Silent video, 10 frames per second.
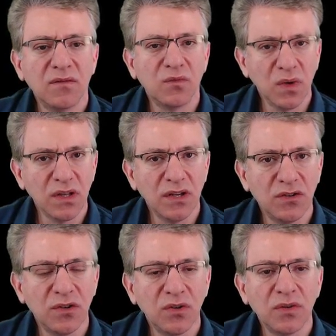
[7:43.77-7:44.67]
really
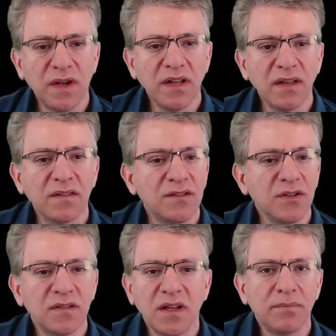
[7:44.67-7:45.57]
true. Defining
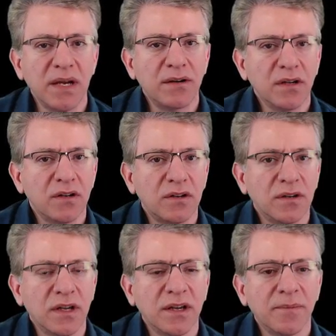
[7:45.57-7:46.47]
extension is not a barrier.
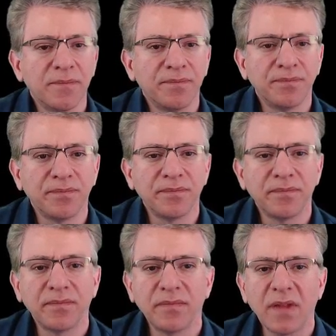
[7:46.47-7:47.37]

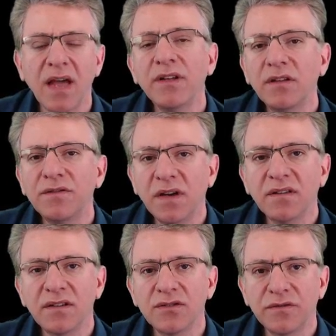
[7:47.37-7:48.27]
Having to define
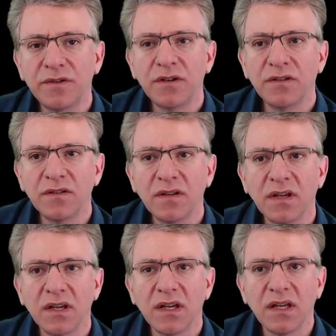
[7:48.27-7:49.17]
extension first
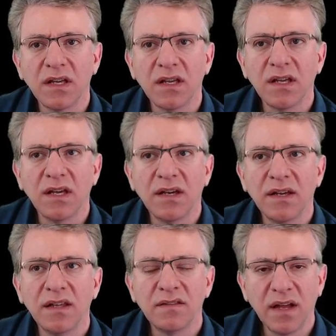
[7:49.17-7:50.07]

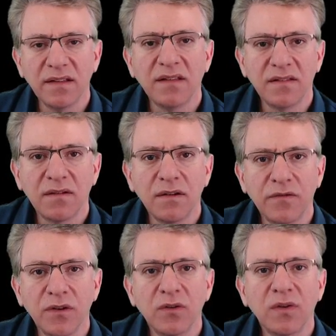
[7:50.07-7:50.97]
is not necessary
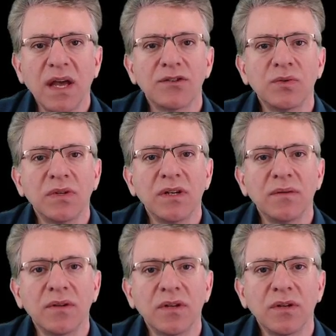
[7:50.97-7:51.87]
for you to
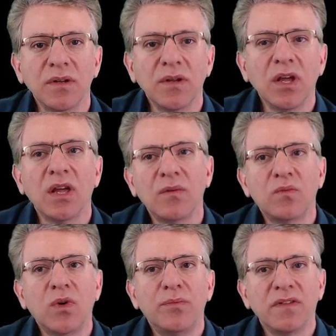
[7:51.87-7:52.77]
actually
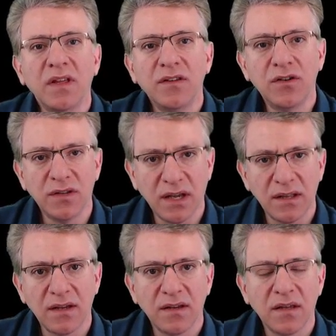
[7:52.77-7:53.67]
represent your
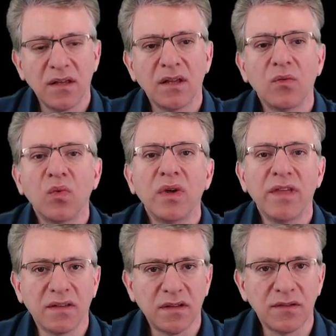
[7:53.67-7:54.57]
data
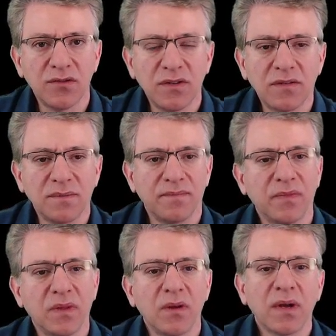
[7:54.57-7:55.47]
with extensions.
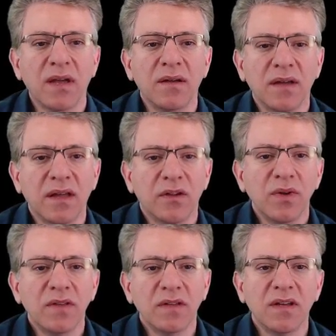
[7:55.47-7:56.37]
Okay, and the
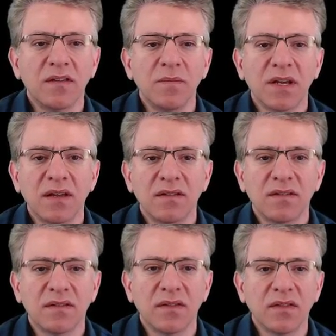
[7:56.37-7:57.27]
reason is
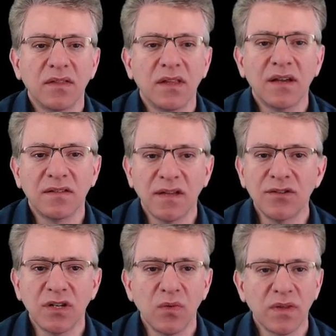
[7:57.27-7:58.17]
because the
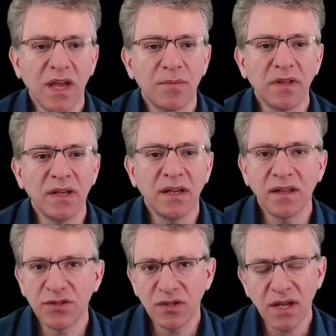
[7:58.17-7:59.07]
extension with capital E, and
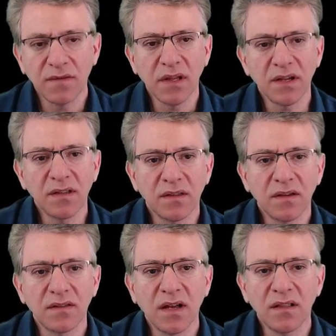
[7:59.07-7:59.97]
I should have linked to
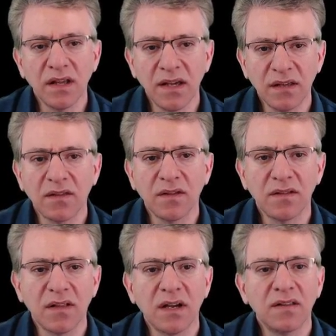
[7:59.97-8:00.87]
this, I'll link it in the
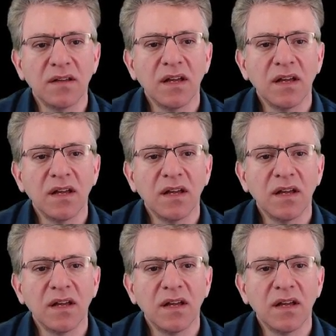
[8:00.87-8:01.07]
slide.